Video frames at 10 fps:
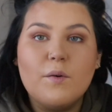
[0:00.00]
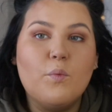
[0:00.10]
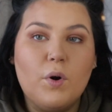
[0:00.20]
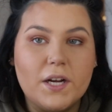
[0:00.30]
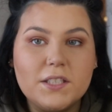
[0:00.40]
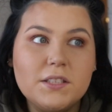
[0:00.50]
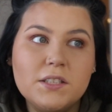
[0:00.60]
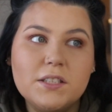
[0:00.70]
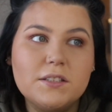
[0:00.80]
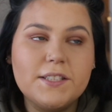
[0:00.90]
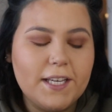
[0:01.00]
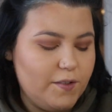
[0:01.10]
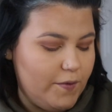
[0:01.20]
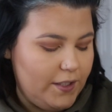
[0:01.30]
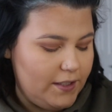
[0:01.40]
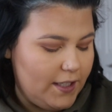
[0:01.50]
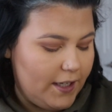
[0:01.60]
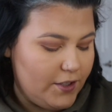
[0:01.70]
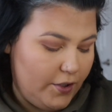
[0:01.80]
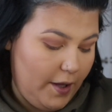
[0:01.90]
one takes 15
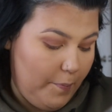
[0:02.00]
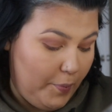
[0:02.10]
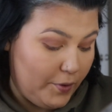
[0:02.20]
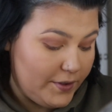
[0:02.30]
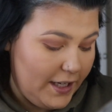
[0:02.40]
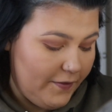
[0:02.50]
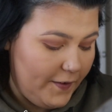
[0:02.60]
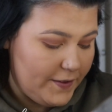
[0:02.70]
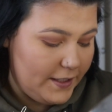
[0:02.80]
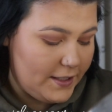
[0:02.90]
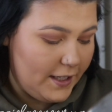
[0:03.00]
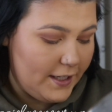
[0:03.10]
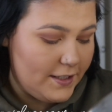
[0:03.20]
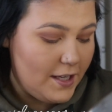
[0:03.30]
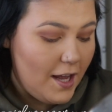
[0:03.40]
seconds or they both take 15 seconds.